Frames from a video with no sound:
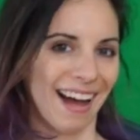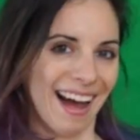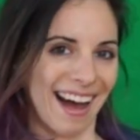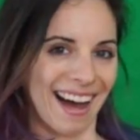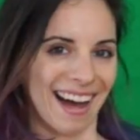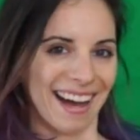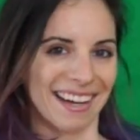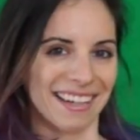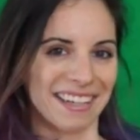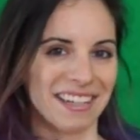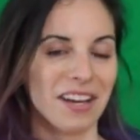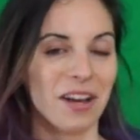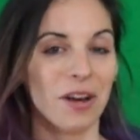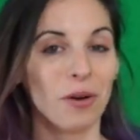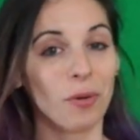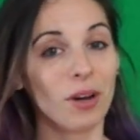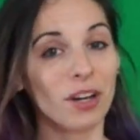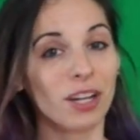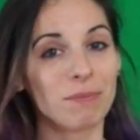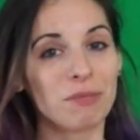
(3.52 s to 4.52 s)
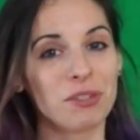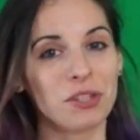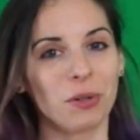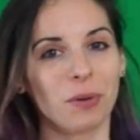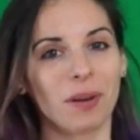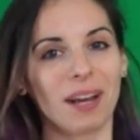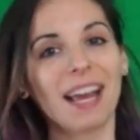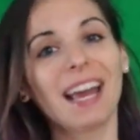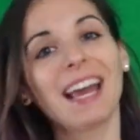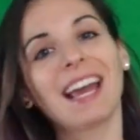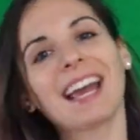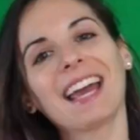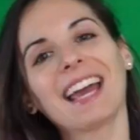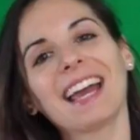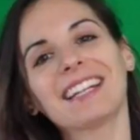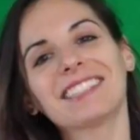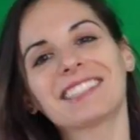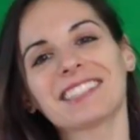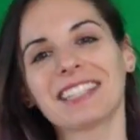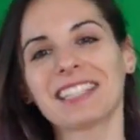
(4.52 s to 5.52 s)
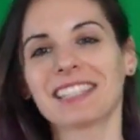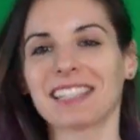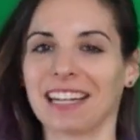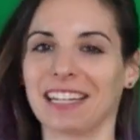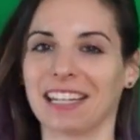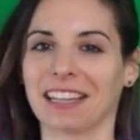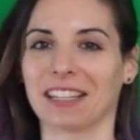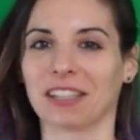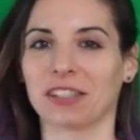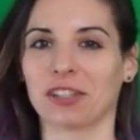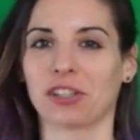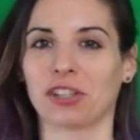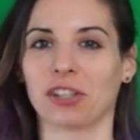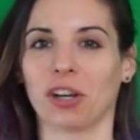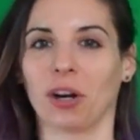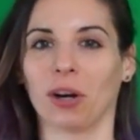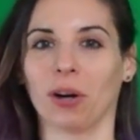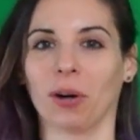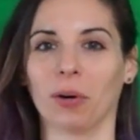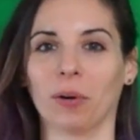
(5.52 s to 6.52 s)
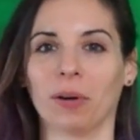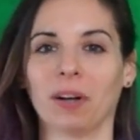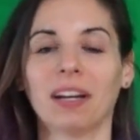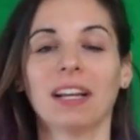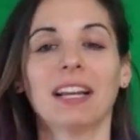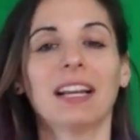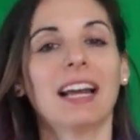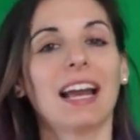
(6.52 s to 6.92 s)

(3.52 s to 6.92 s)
Hi, welcome to Angela's Anything Show,